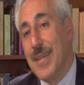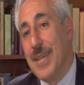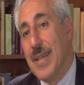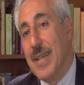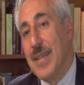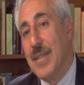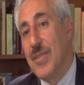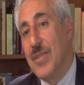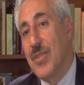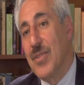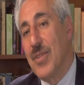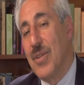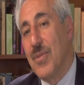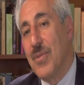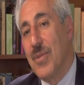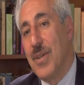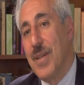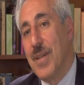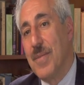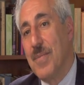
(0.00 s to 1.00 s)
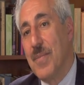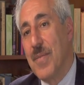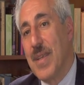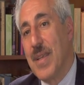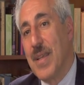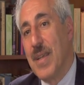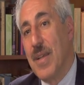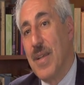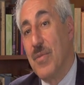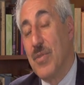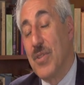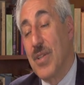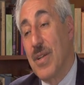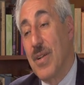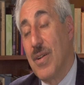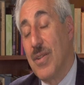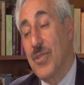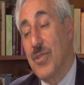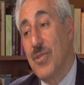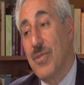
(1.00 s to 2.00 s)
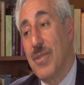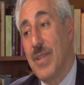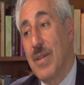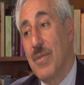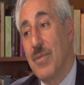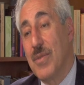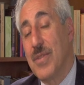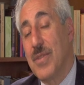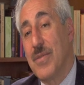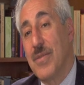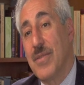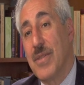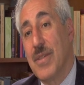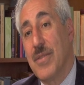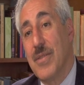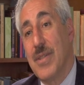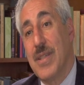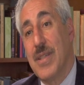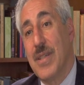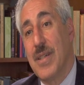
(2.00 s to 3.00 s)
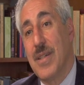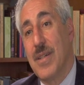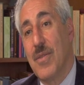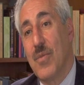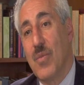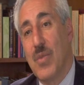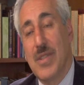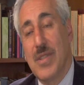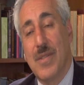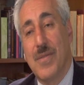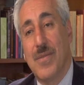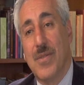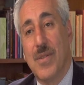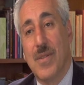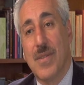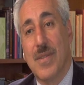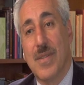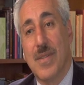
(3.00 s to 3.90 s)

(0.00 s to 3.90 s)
And so it was a culture that was very wonderful.